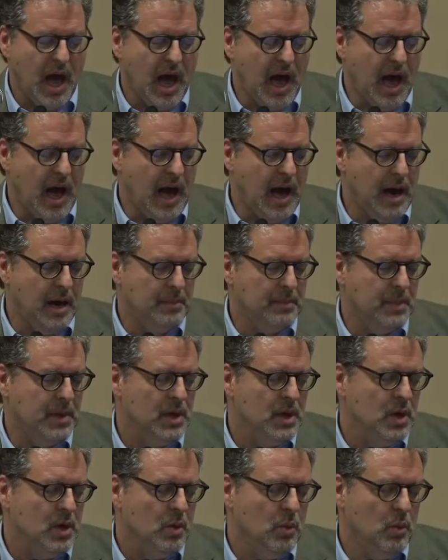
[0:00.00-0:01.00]

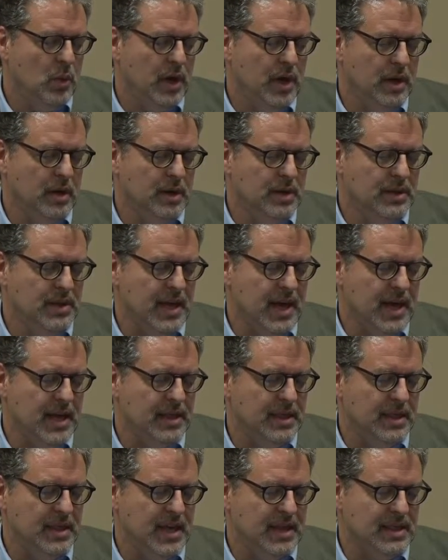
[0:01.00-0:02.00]

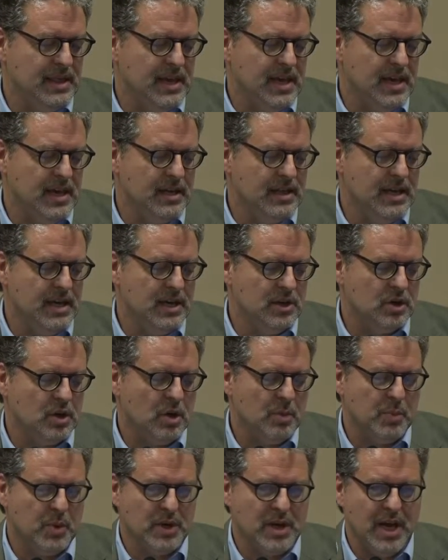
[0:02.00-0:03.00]
that the
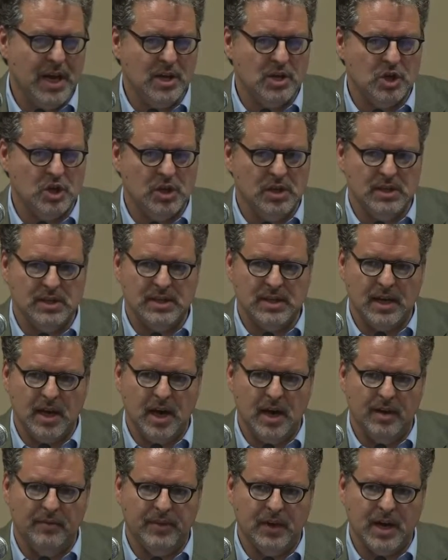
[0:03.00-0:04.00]
interpretations
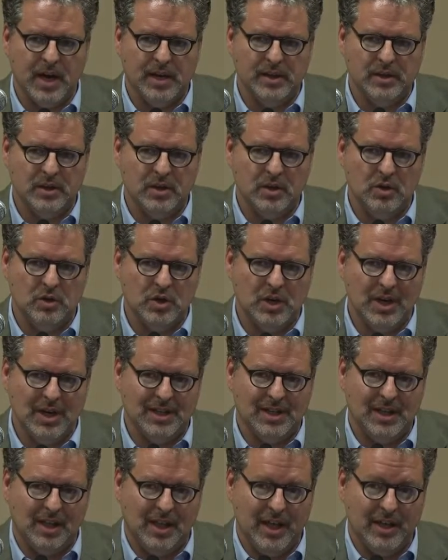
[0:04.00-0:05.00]
of the Constitution
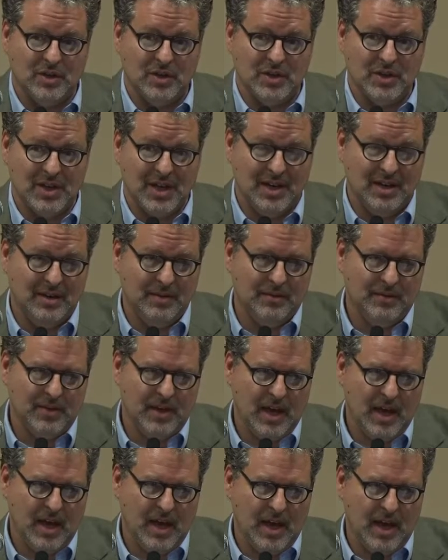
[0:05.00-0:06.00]
at the legislative,
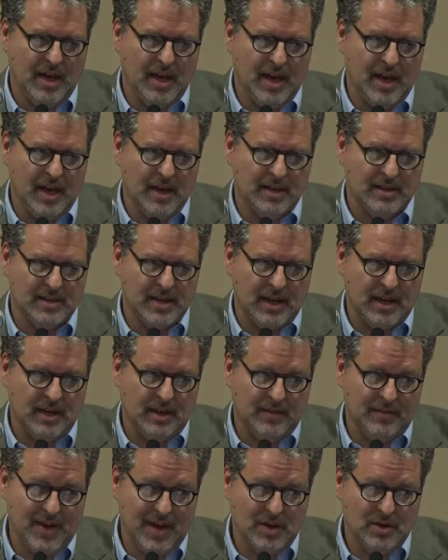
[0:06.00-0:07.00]

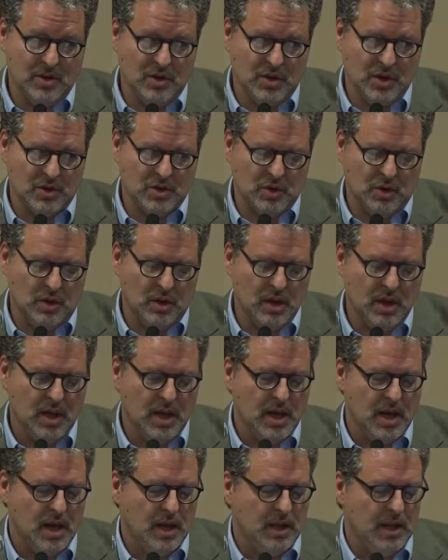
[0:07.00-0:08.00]
executive, and judicial
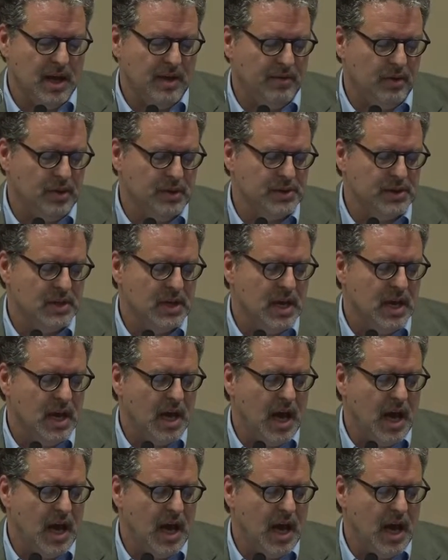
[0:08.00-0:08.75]
levels